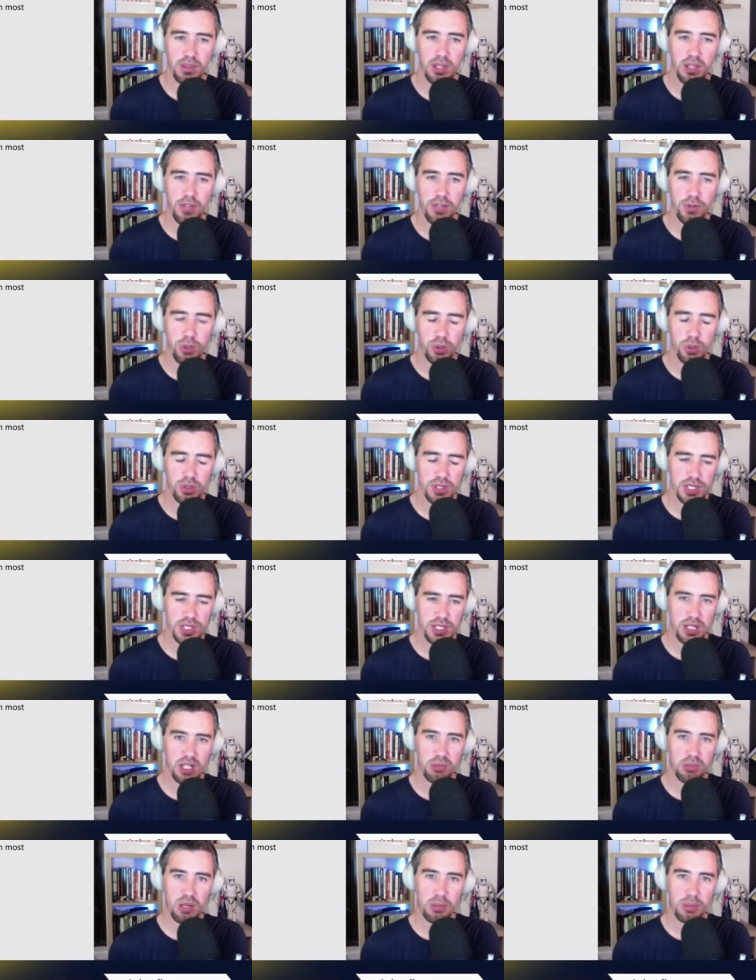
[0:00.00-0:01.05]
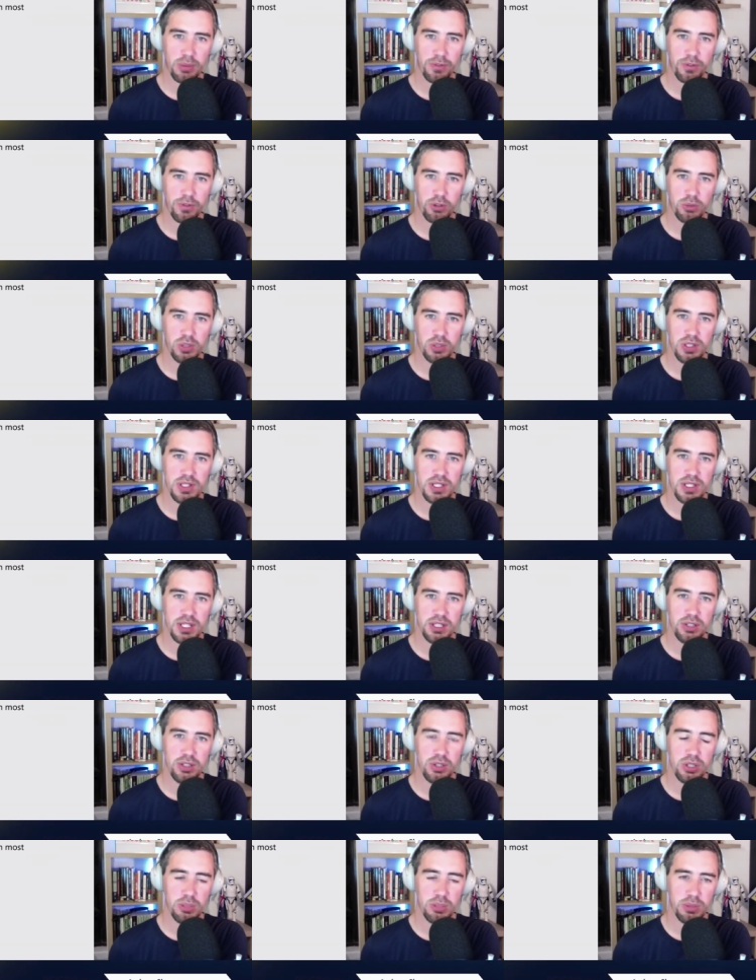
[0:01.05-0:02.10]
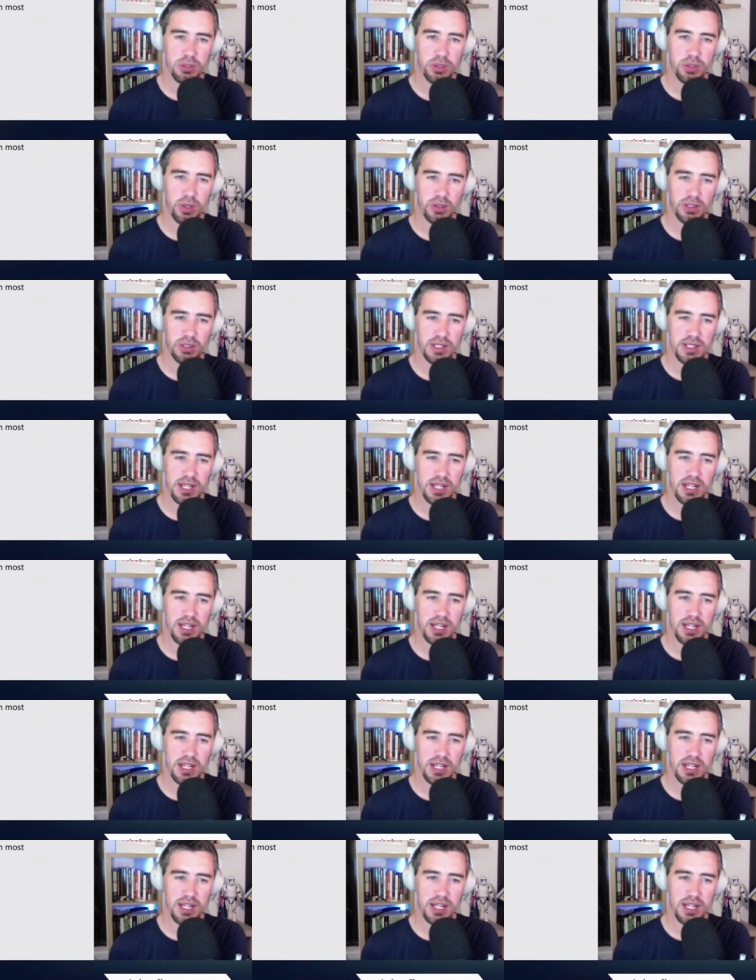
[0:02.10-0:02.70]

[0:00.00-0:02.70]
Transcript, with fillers: If you're concerned about performance, then you should be doing this